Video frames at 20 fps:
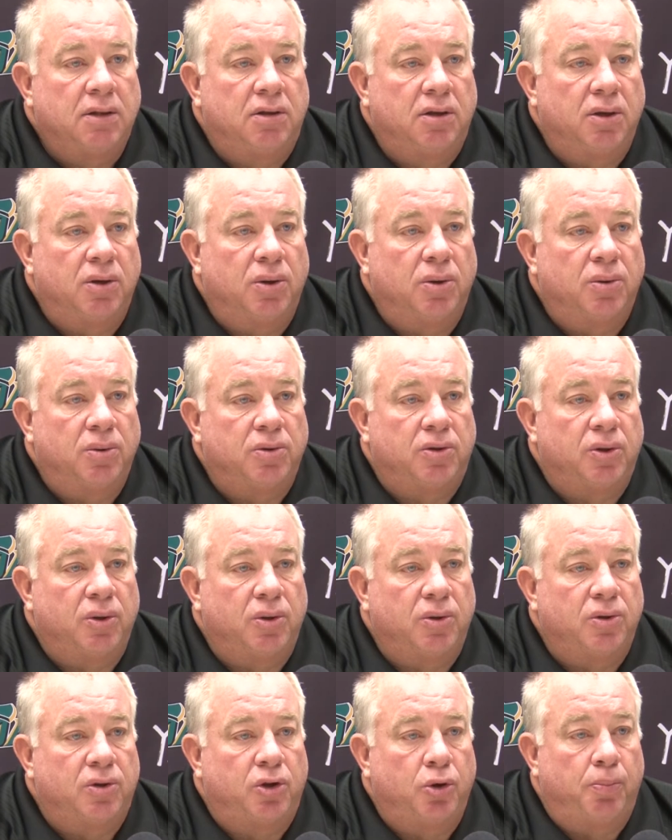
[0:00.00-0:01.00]
to
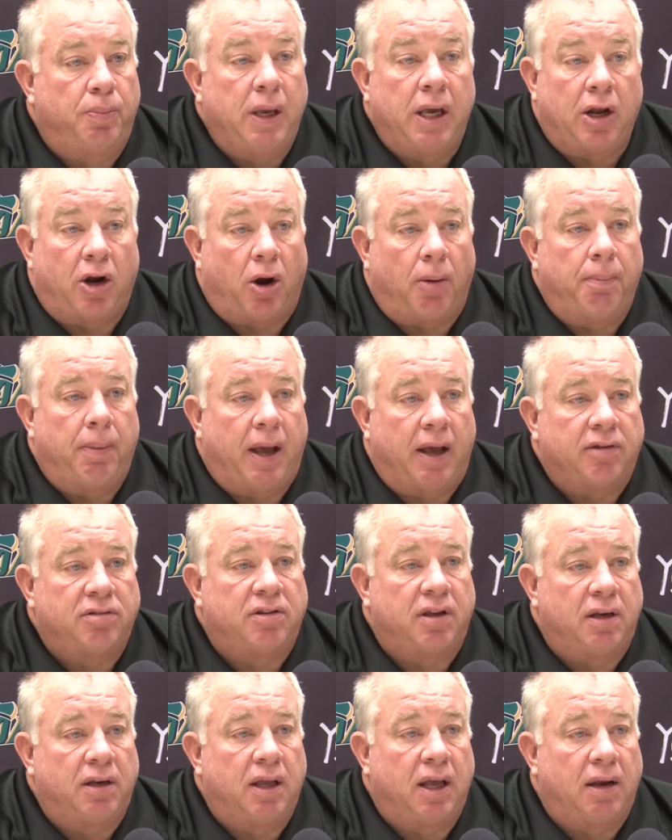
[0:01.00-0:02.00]
be at our
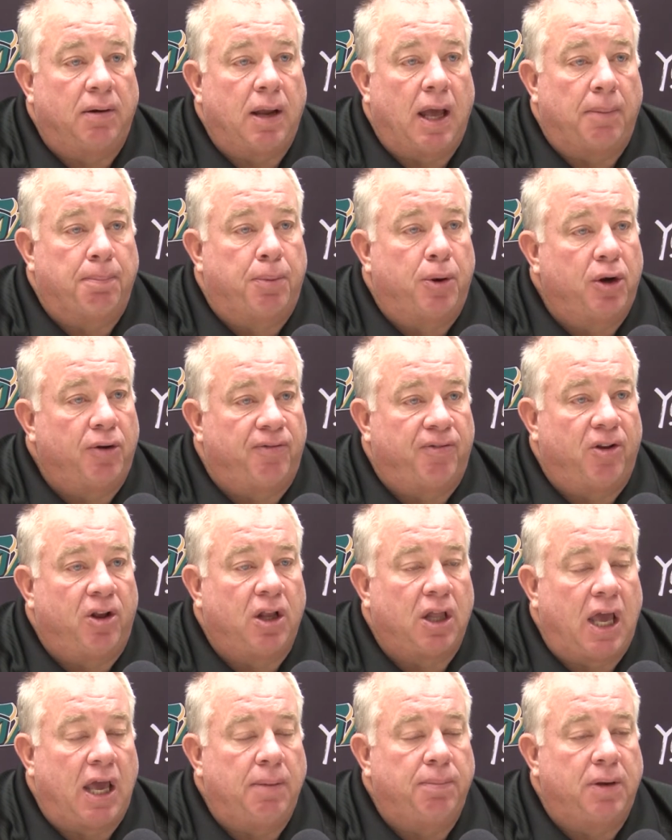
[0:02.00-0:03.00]
best and put a
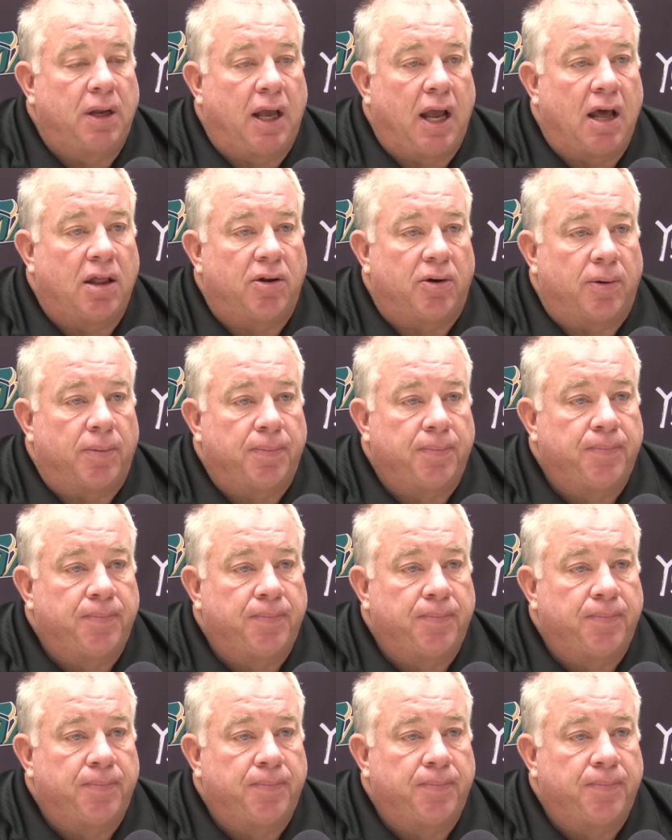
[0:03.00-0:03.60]
full game together.